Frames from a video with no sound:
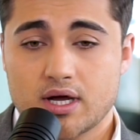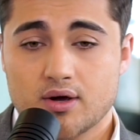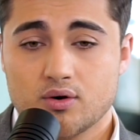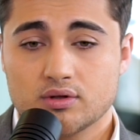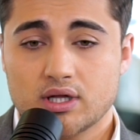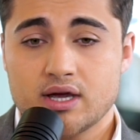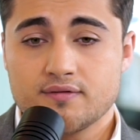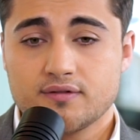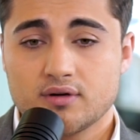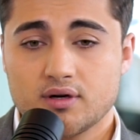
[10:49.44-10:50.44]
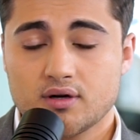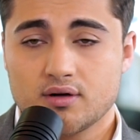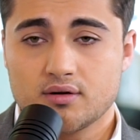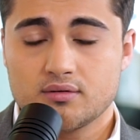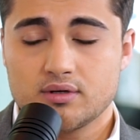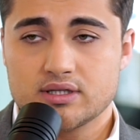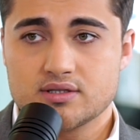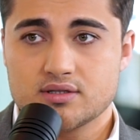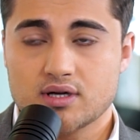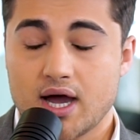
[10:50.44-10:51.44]
my own life.
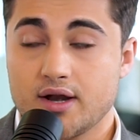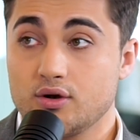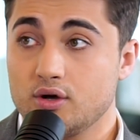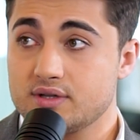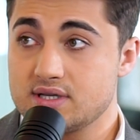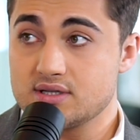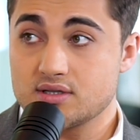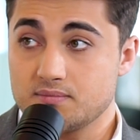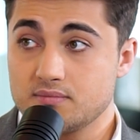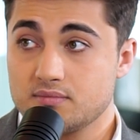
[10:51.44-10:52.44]
I don't know the system.